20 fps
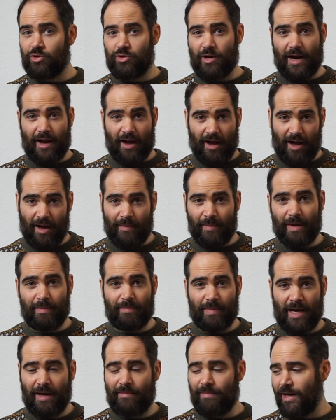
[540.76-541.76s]
try to hum it.
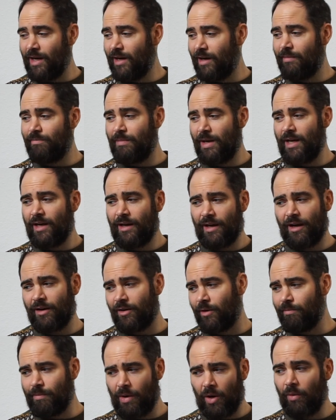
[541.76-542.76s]
Bam, bam, ba da
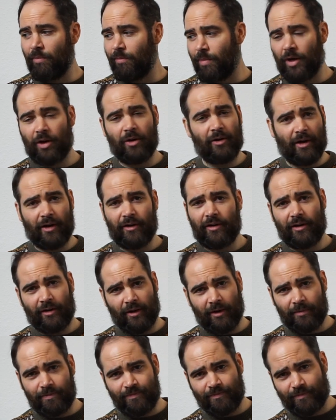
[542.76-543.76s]
dum, bum, ba da da
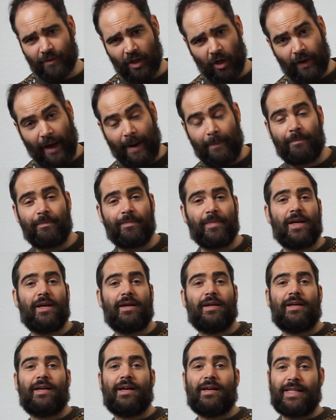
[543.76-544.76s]
dum. Okay,
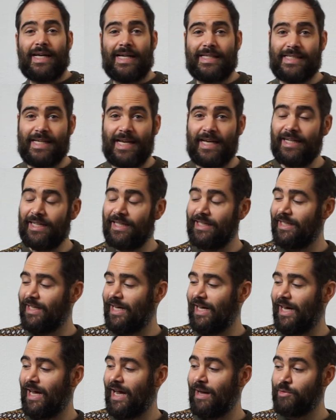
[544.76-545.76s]
that said,
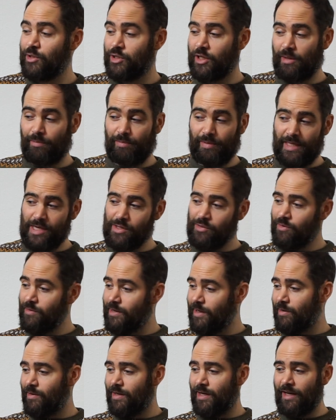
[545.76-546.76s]
I'm just going to play through
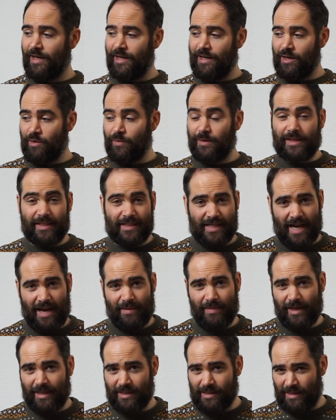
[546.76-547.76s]
it here with the tab
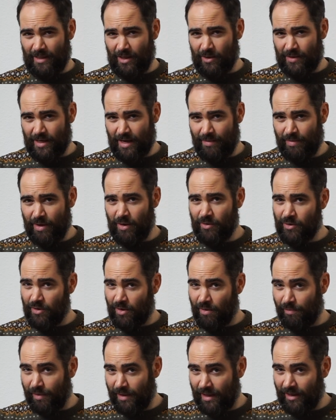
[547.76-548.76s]
at a slow tempo. You
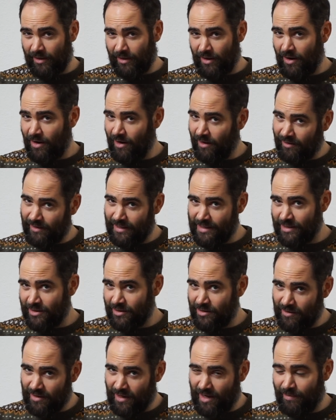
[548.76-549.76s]
can play along, listen
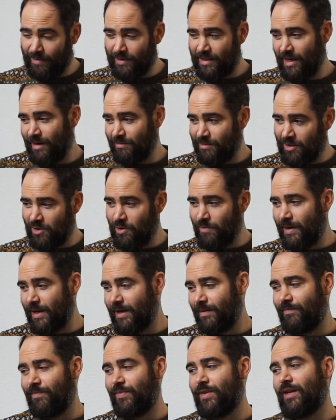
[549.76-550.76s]
to it a couple times, loop
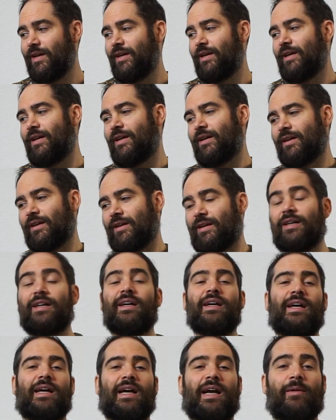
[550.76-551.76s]
it.
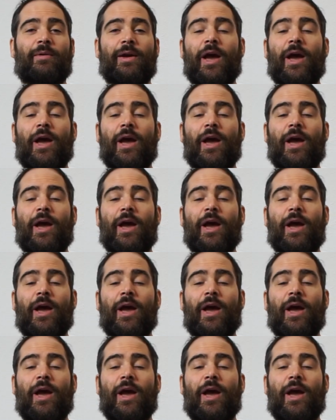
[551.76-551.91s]
Here we